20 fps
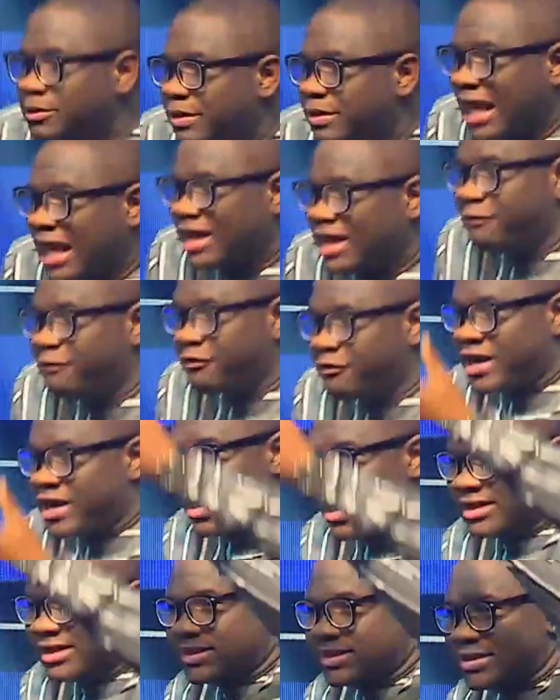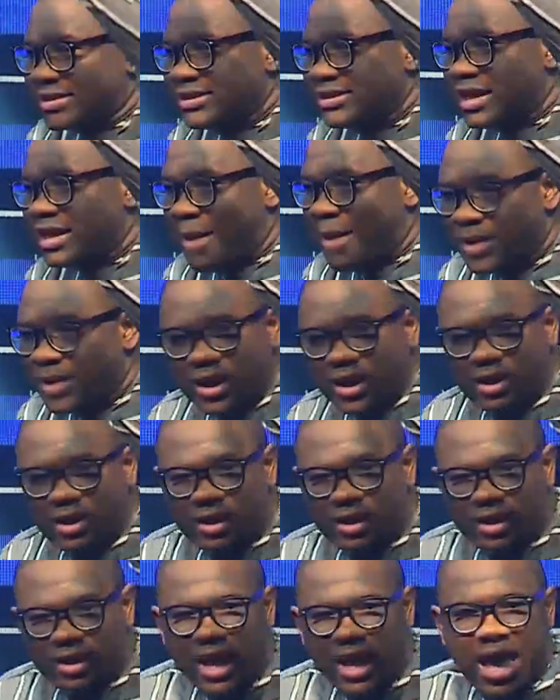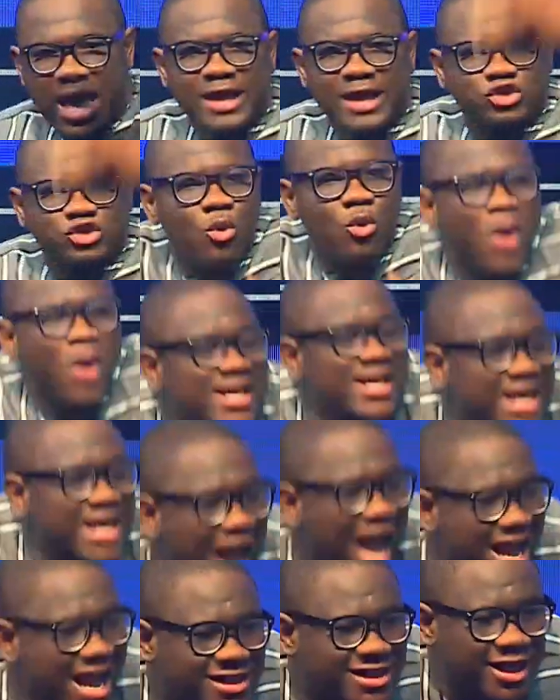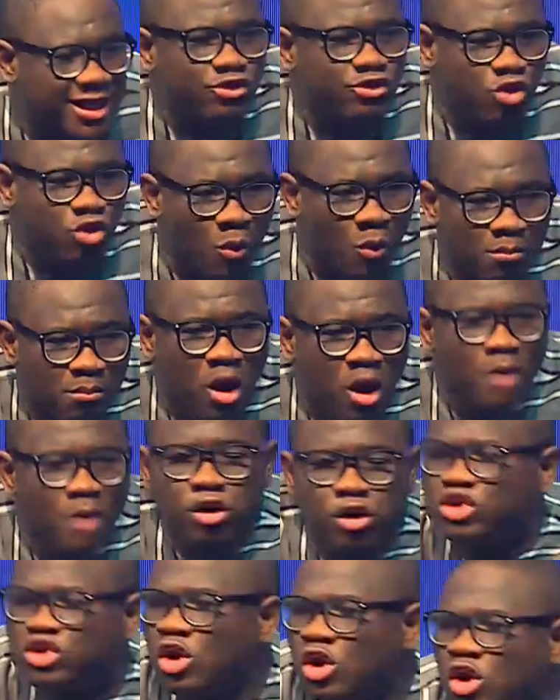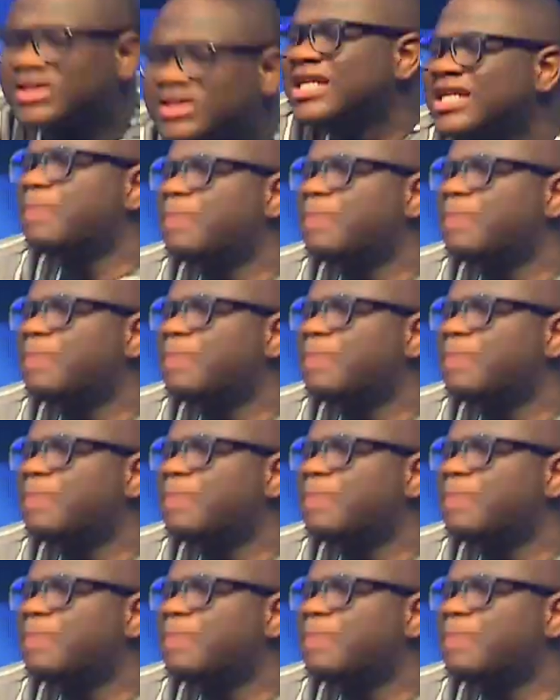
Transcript: be like a fragrance. Abi? Yeah. So, when the engine room producing the